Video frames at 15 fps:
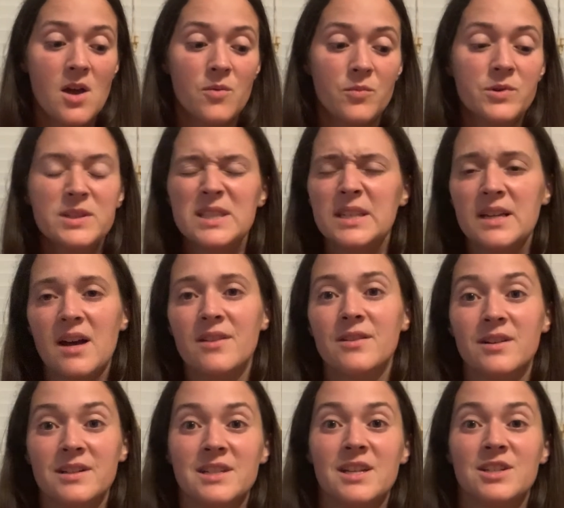we'll see how their
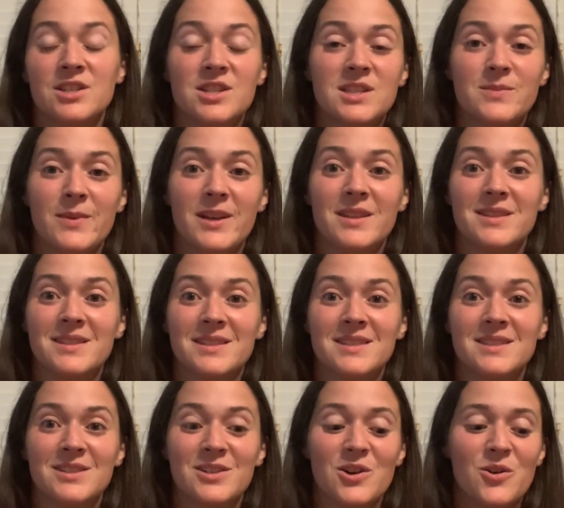attention
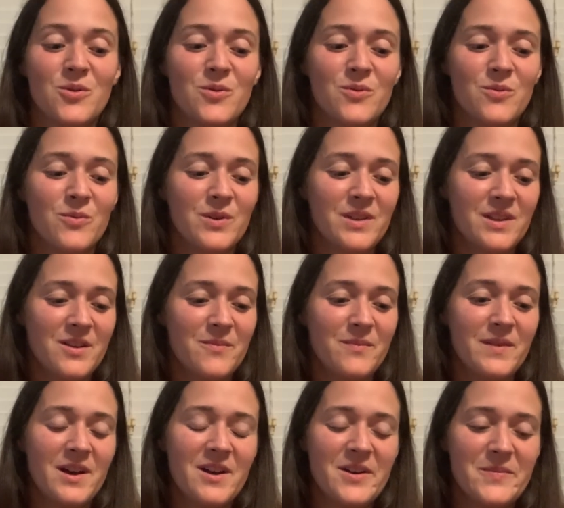spans go with them.
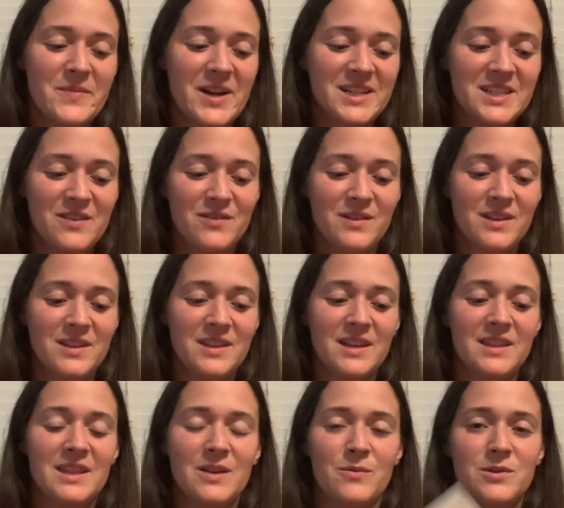I definitely think
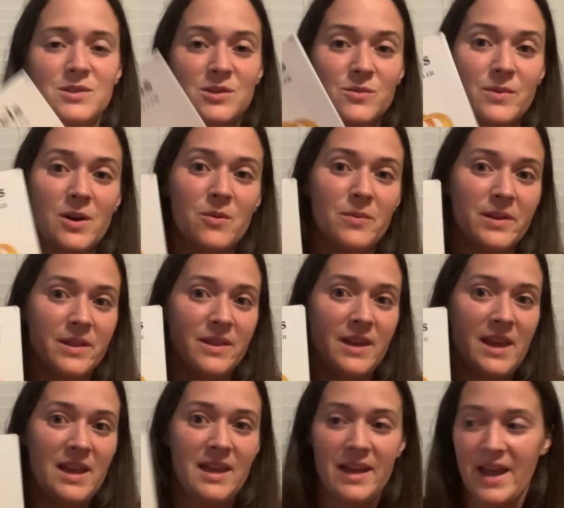they would do well with
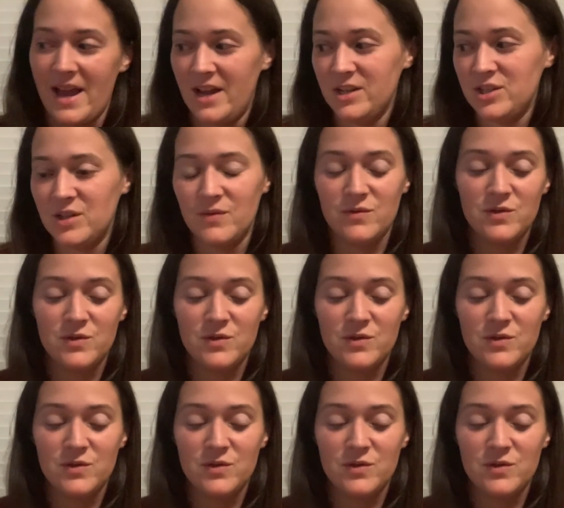a cache of